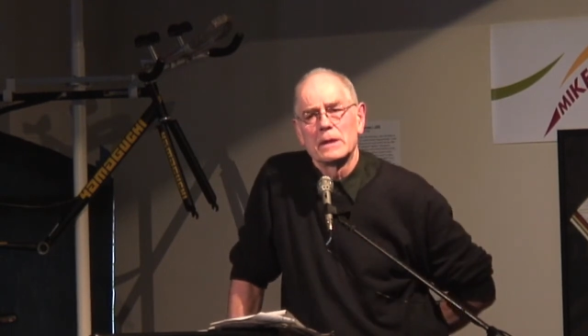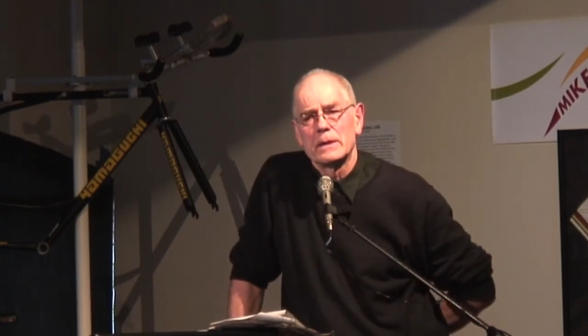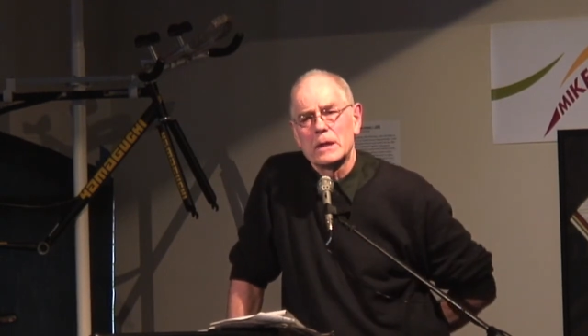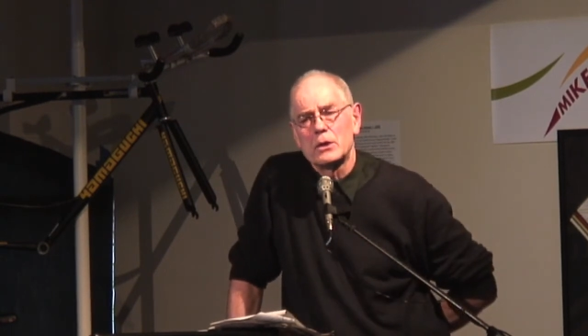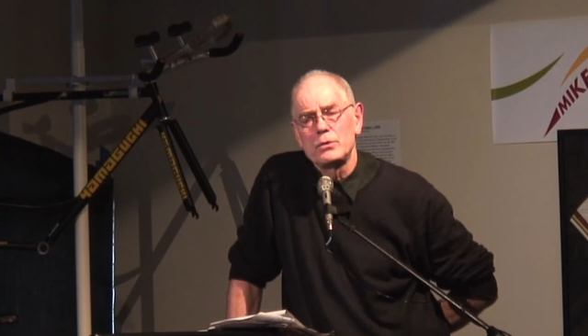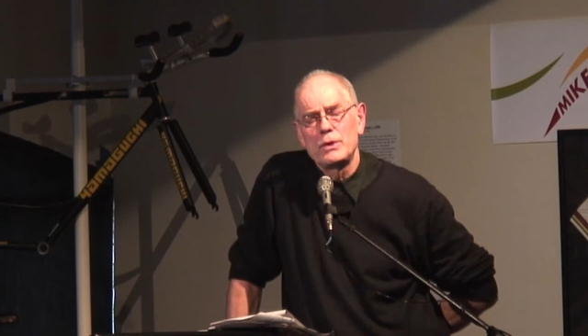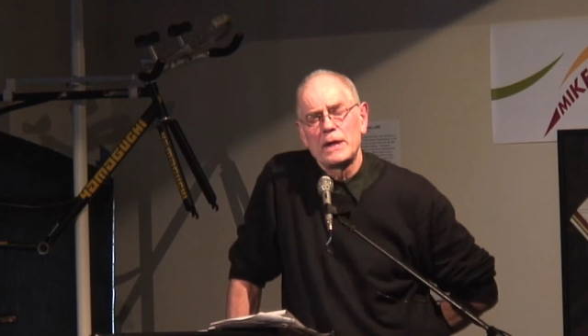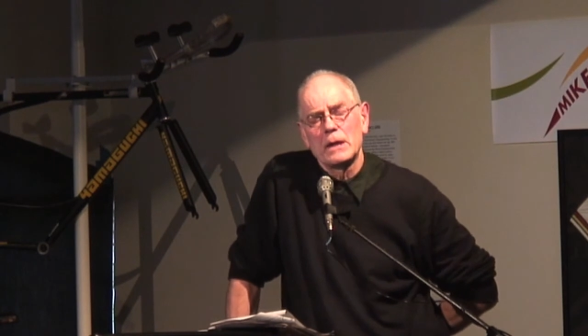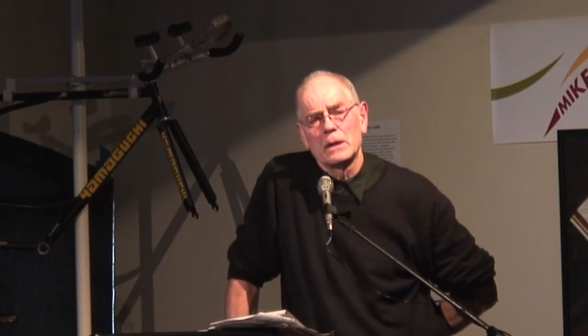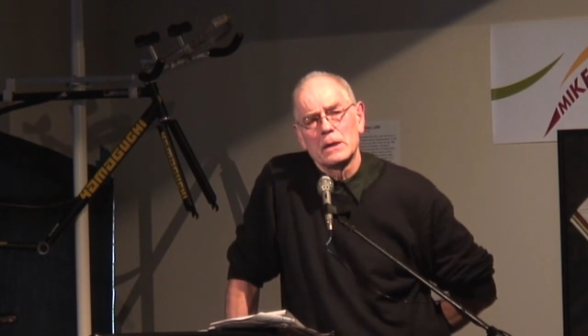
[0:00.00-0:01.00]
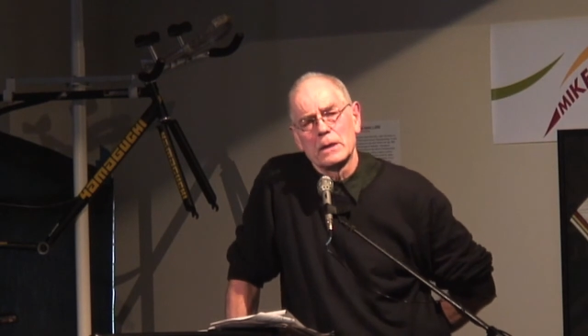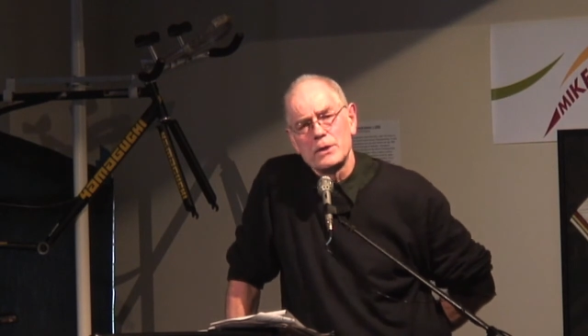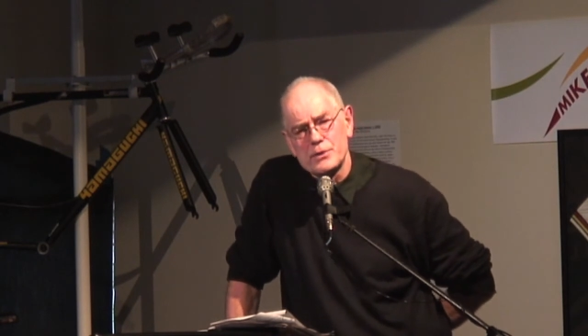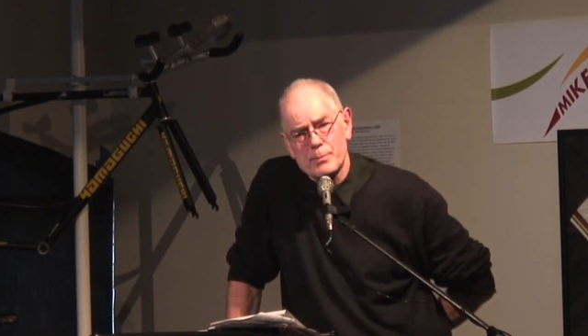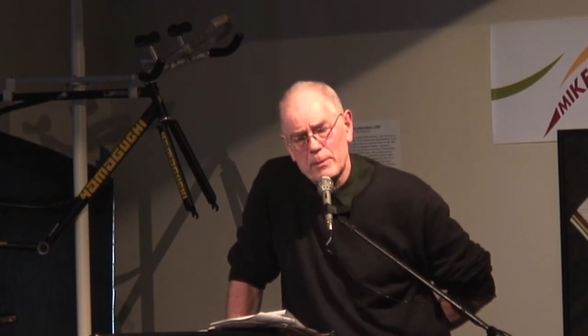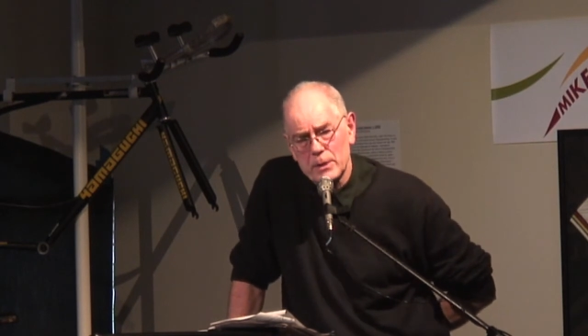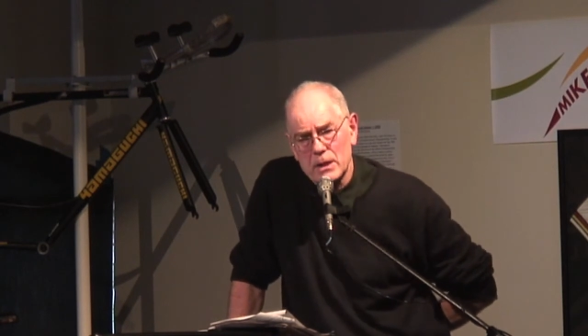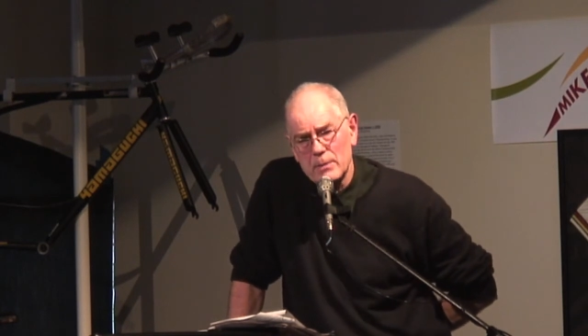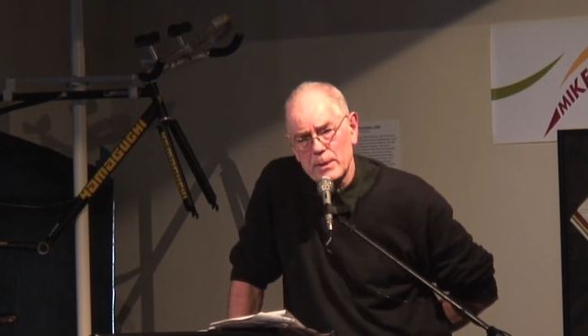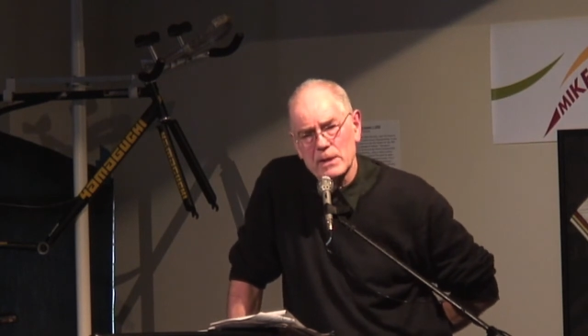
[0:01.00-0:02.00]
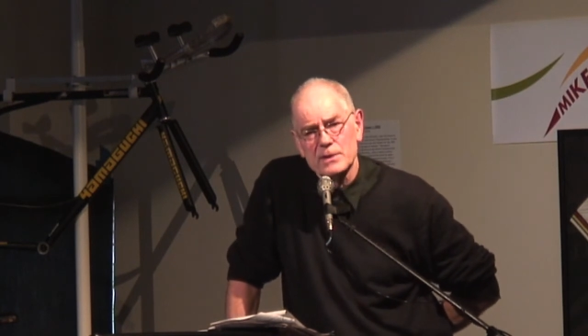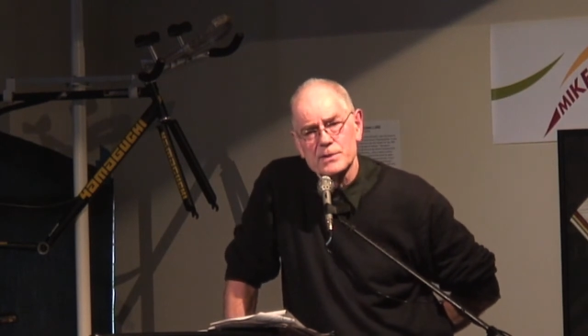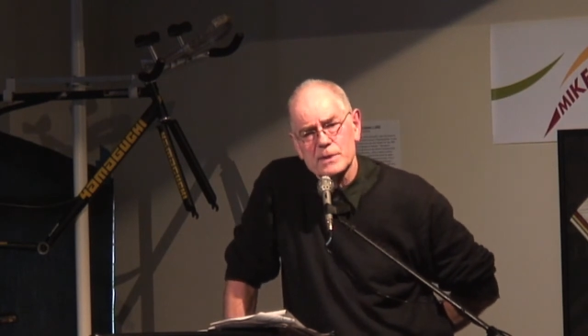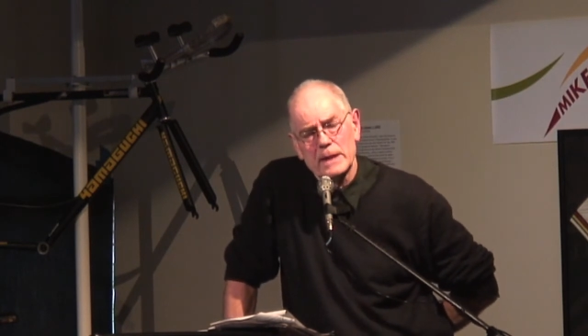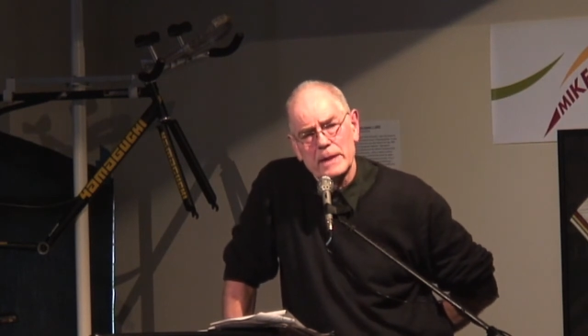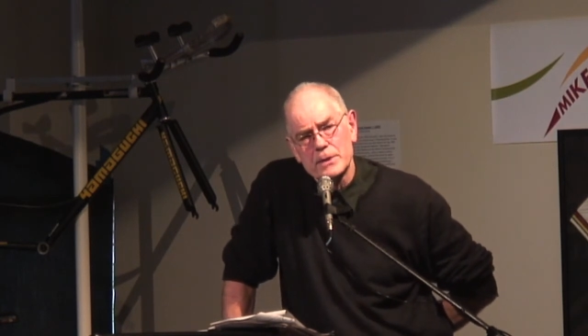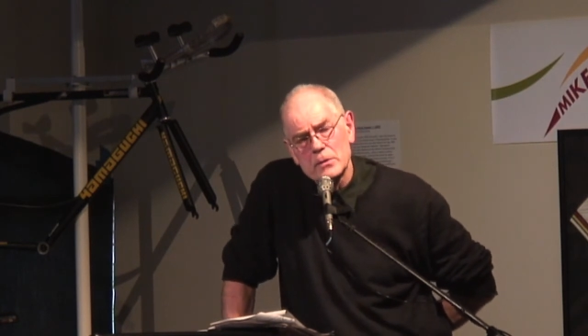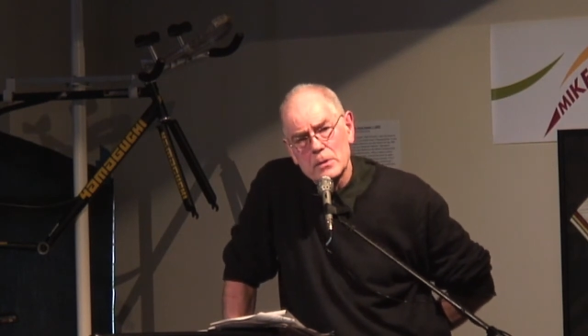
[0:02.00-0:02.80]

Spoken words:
including a newspaper clipping that said